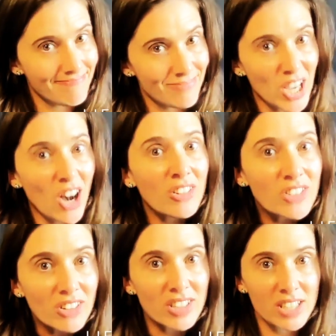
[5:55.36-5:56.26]
We all
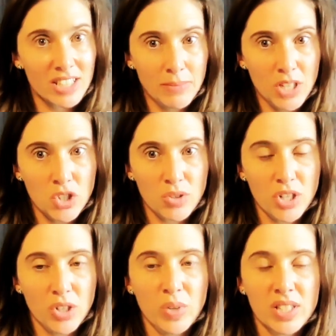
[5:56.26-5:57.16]
know this to be
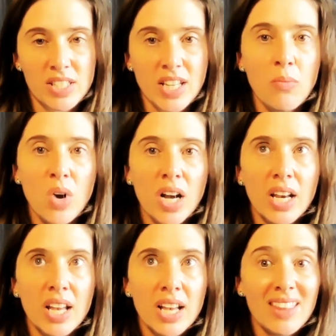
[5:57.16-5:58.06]
true. When
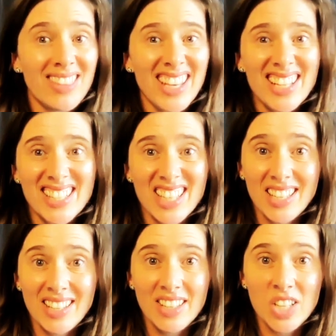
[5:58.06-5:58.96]
someone thinks
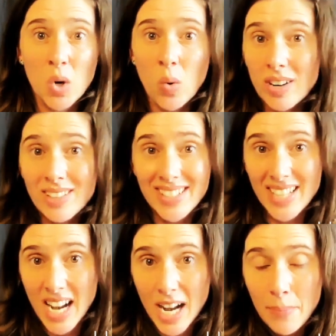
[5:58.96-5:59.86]
that you're
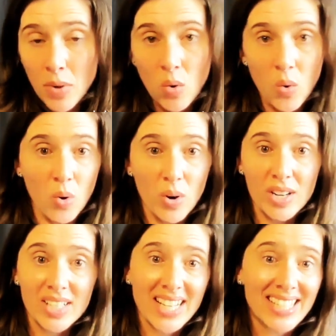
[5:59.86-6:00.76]
dumb
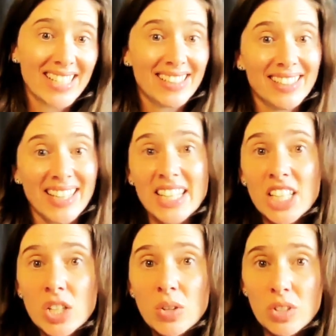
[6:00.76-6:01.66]
or doesn't like
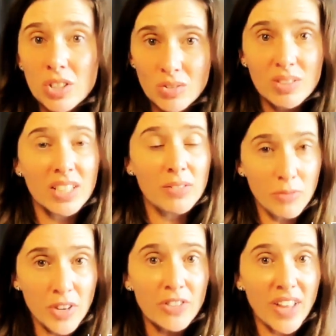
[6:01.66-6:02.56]
you, you can
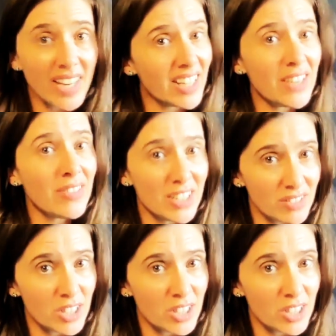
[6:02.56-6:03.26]
feel that even if